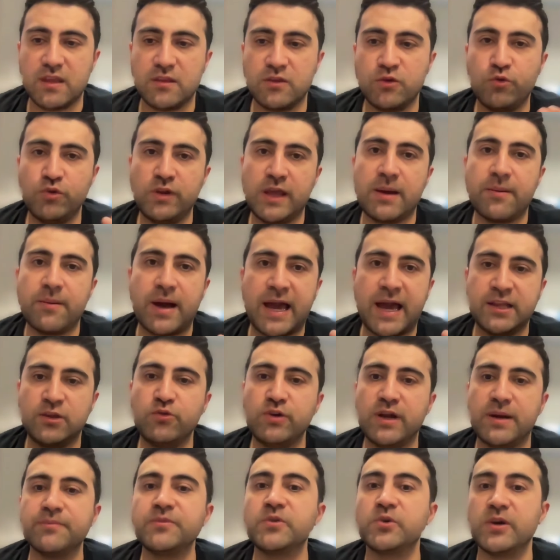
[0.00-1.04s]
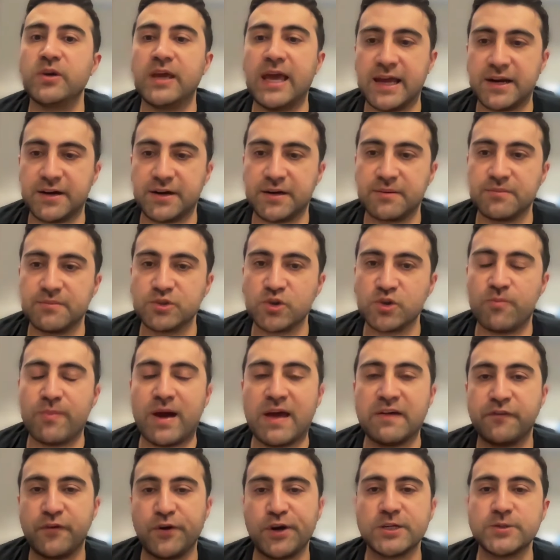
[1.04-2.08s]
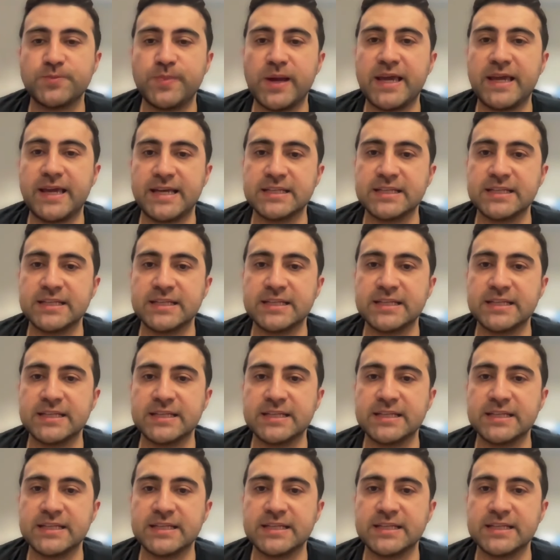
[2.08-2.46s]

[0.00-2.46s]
I do them together. So my first bake